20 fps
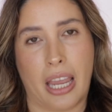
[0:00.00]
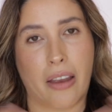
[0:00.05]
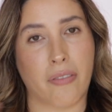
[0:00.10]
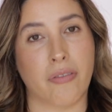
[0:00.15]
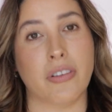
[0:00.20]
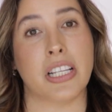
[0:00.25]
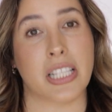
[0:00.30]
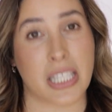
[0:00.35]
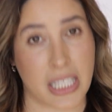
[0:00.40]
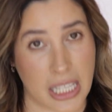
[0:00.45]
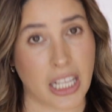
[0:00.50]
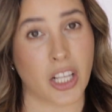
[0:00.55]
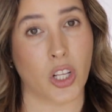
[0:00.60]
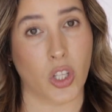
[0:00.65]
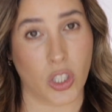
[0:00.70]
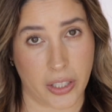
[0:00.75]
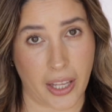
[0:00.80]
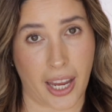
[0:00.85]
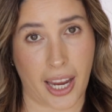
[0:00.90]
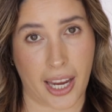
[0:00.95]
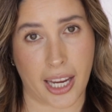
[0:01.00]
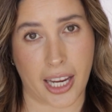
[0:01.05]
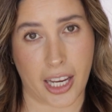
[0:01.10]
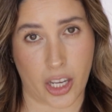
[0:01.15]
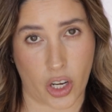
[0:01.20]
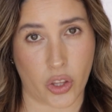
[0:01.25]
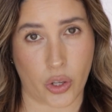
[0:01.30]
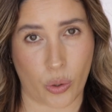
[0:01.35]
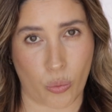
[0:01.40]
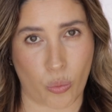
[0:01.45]
every single day,
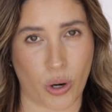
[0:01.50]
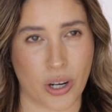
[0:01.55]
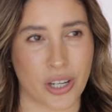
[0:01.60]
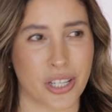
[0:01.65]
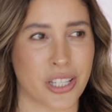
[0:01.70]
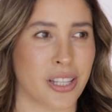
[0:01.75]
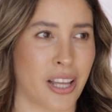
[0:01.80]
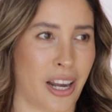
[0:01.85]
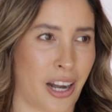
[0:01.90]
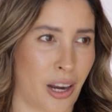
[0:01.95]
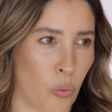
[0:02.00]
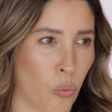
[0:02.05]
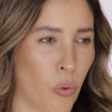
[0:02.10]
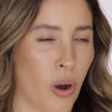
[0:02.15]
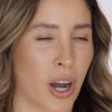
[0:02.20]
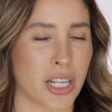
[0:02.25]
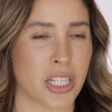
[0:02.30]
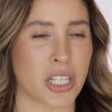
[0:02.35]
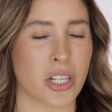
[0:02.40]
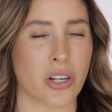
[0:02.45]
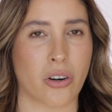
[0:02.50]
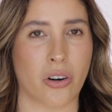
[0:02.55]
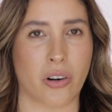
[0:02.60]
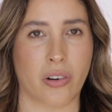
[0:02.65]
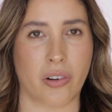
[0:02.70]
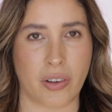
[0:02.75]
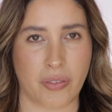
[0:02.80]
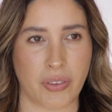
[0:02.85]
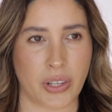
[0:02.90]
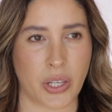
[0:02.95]
in other words, that I watch her
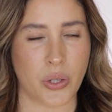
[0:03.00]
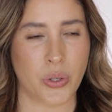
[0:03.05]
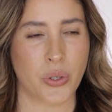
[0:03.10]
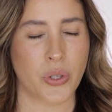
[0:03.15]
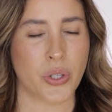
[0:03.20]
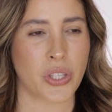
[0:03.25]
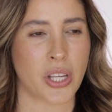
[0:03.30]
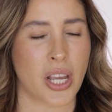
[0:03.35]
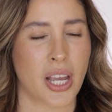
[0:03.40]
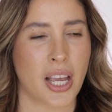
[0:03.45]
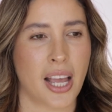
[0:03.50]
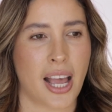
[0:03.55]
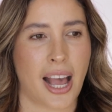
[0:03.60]
reviews,